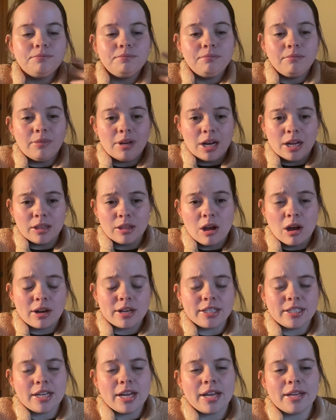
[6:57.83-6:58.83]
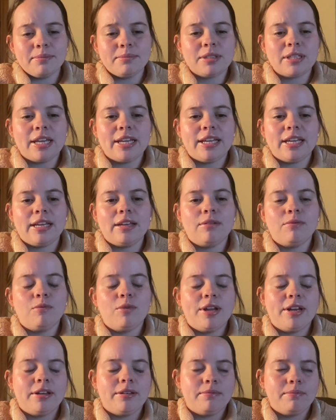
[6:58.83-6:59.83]
a lot of times, like
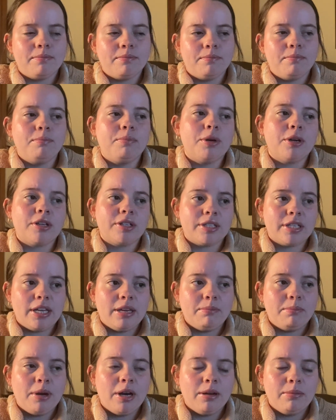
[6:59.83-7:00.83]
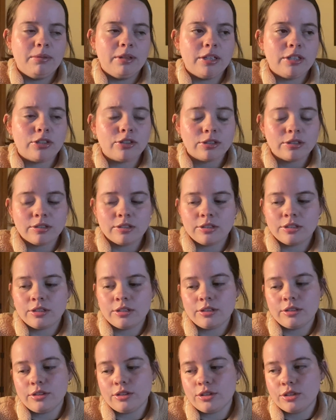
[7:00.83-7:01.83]
when books get published
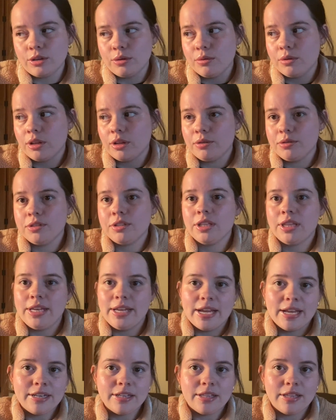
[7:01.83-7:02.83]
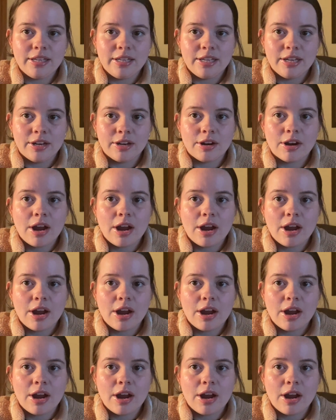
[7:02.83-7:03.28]
so close to the end of the year,